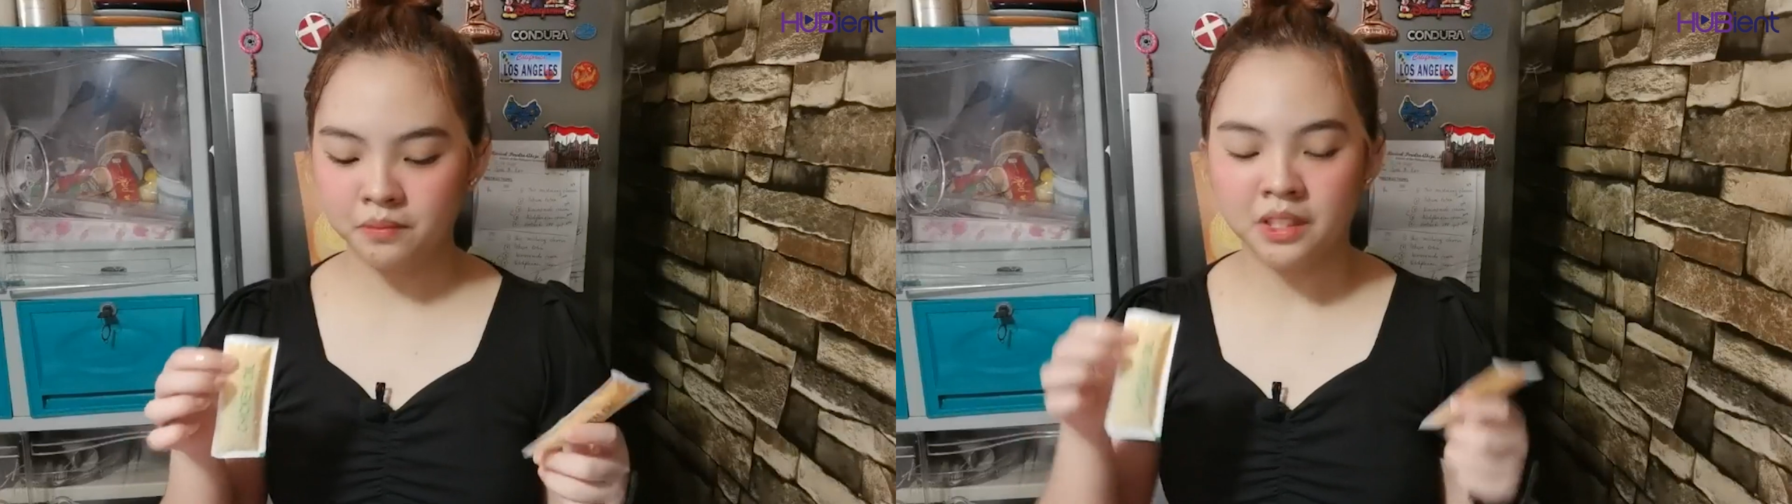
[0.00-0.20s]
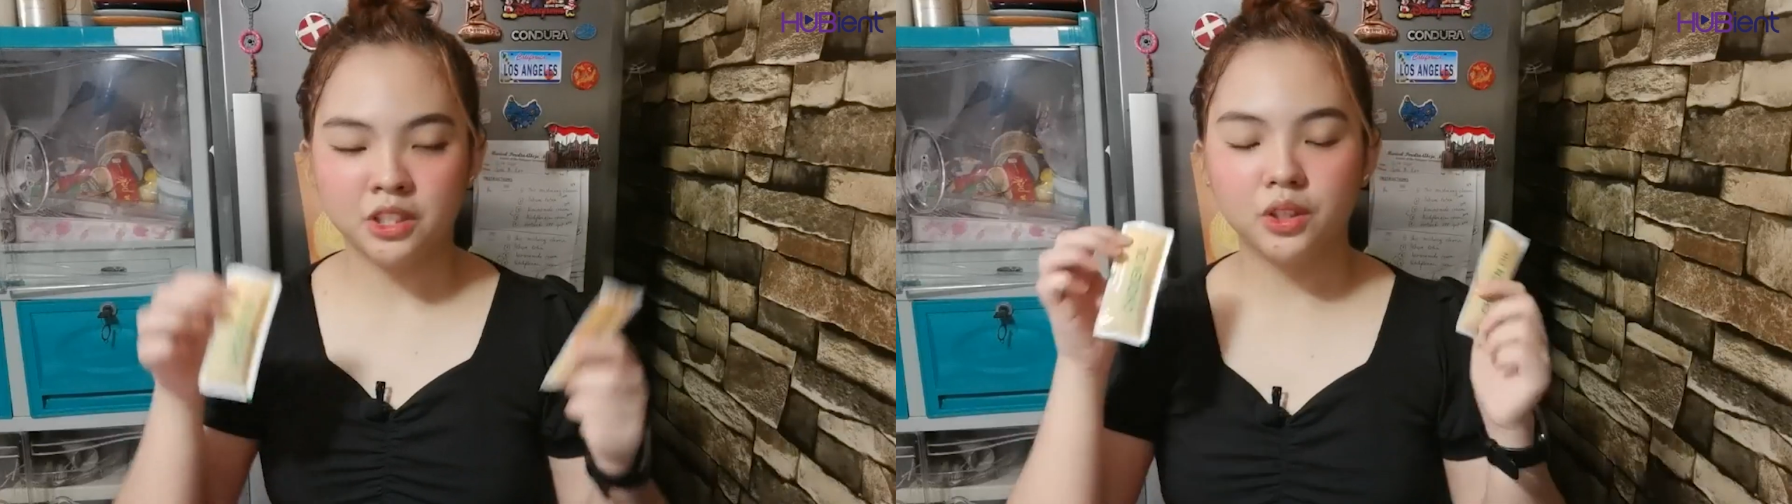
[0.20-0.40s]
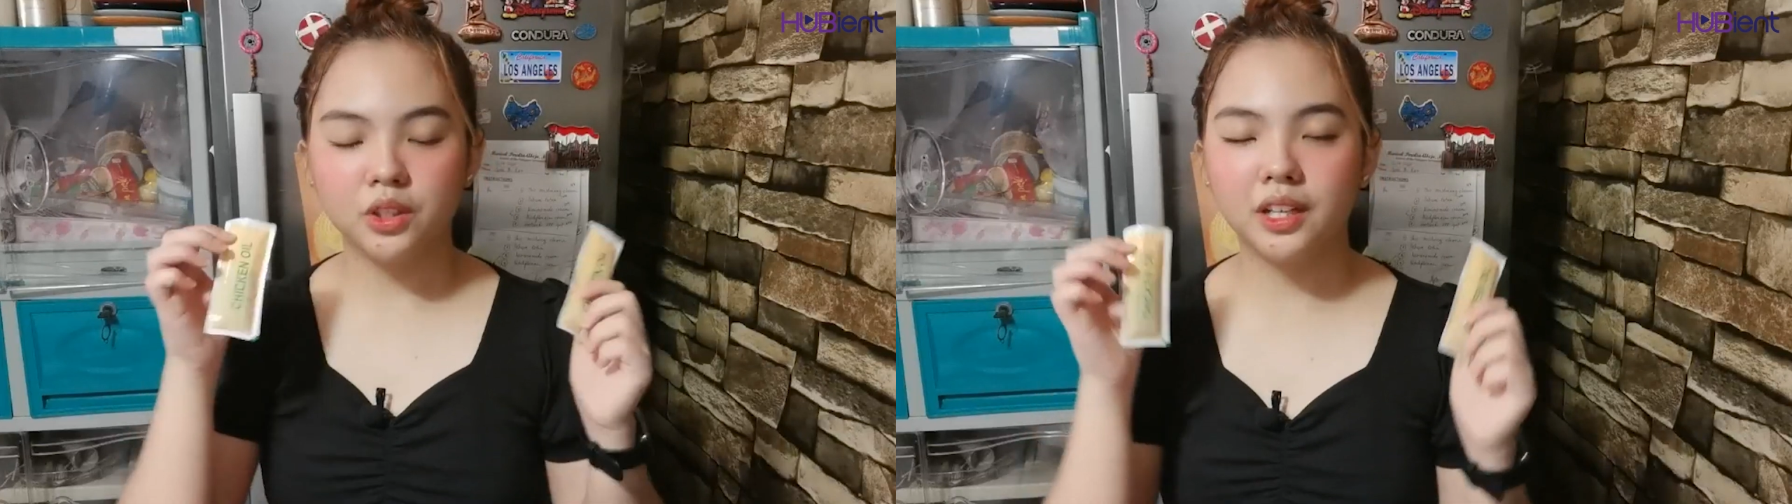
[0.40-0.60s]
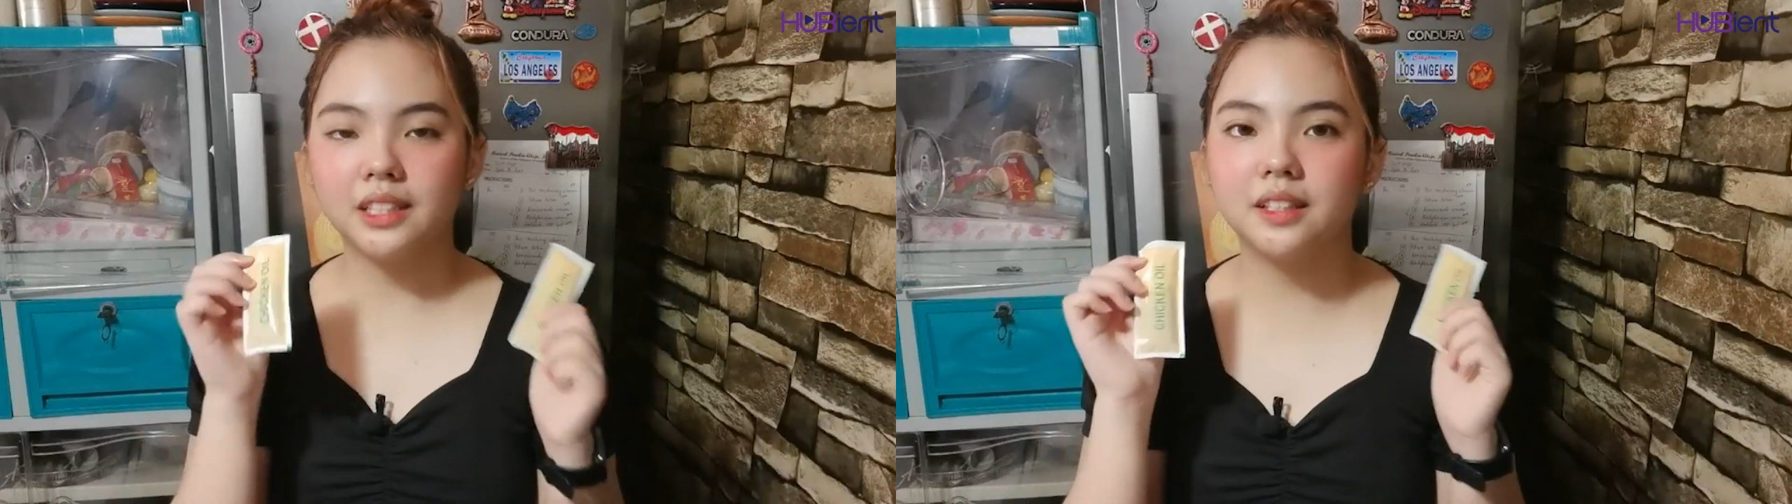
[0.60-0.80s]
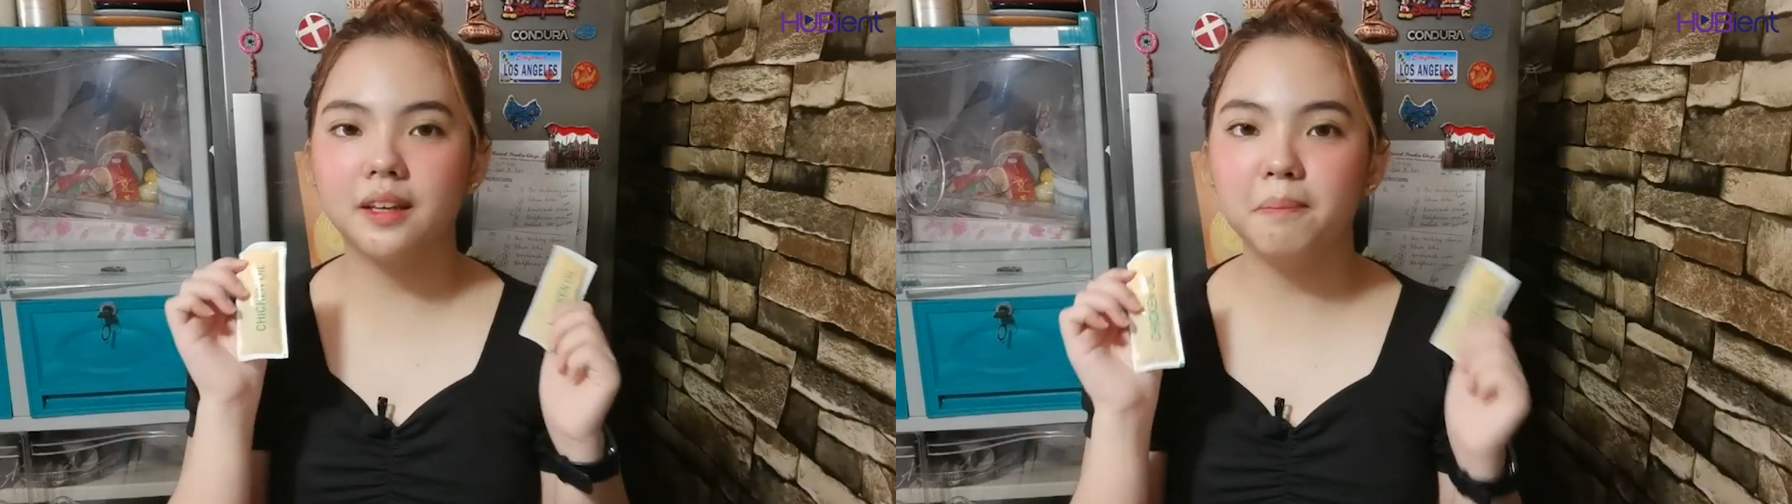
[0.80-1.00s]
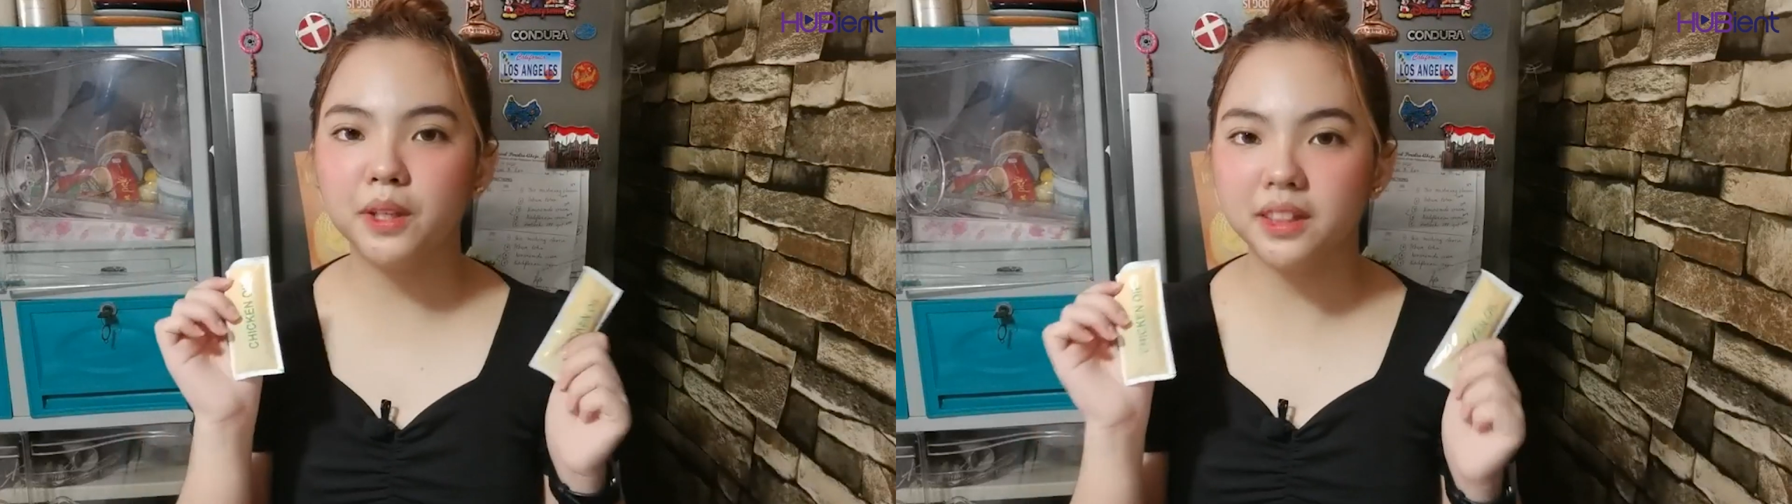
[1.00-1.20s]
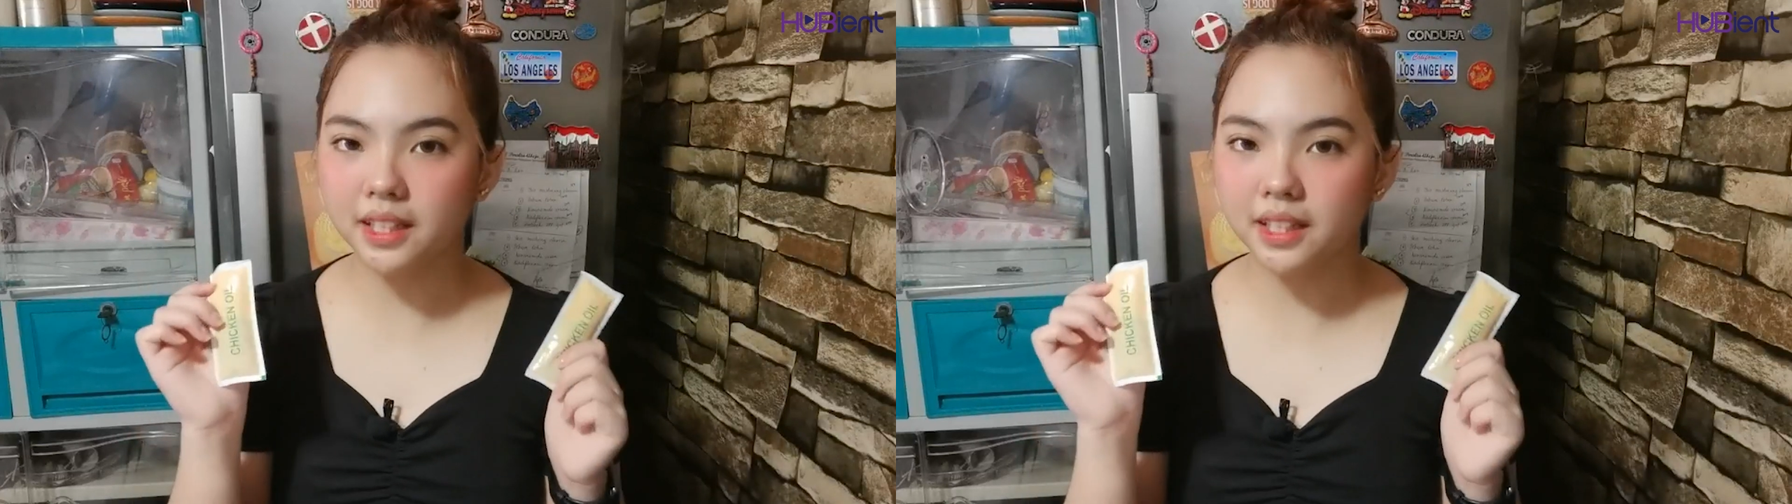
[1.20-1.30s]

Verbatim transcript: So you guys can put